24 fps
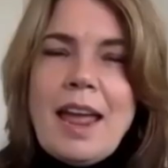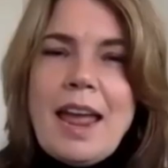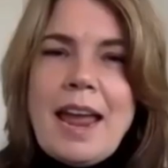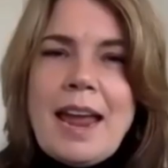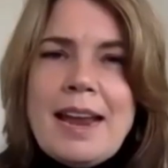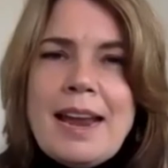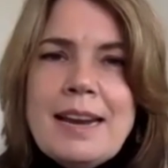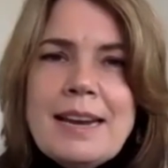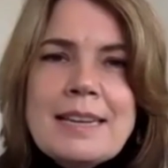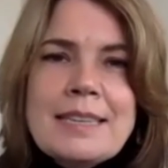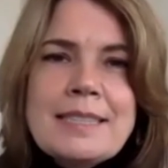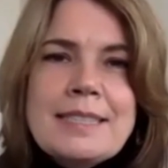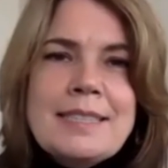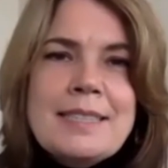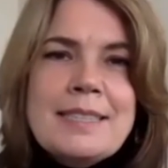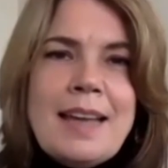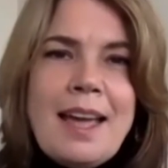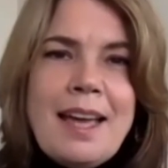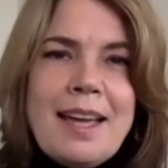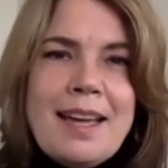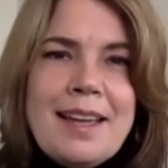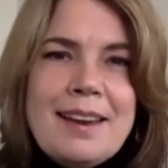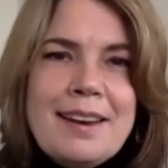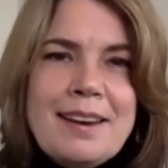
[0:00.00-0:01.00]
eight in
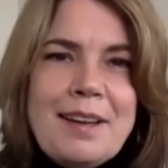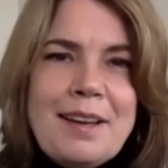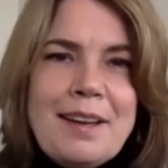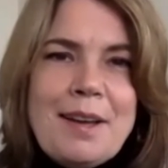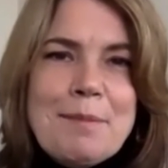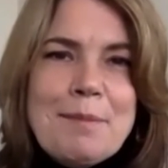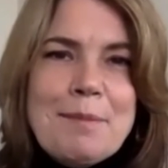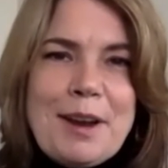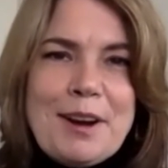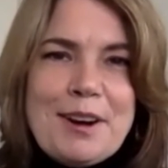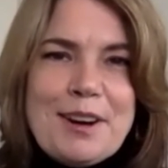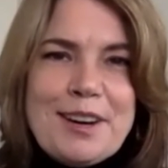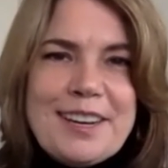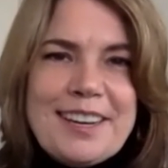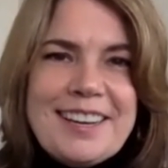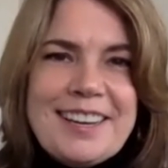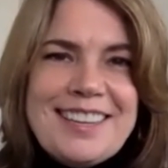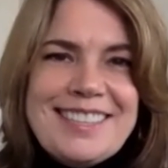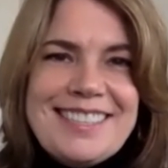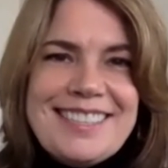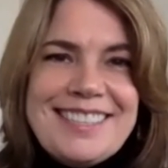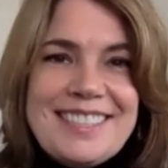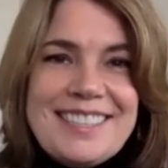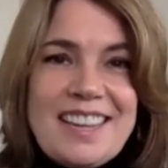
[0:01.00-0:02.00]
ten
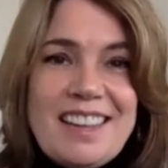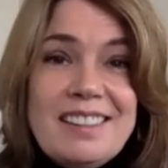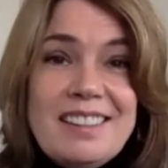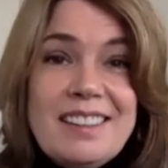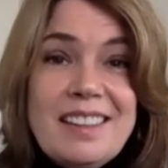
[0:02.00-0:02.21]
Americans said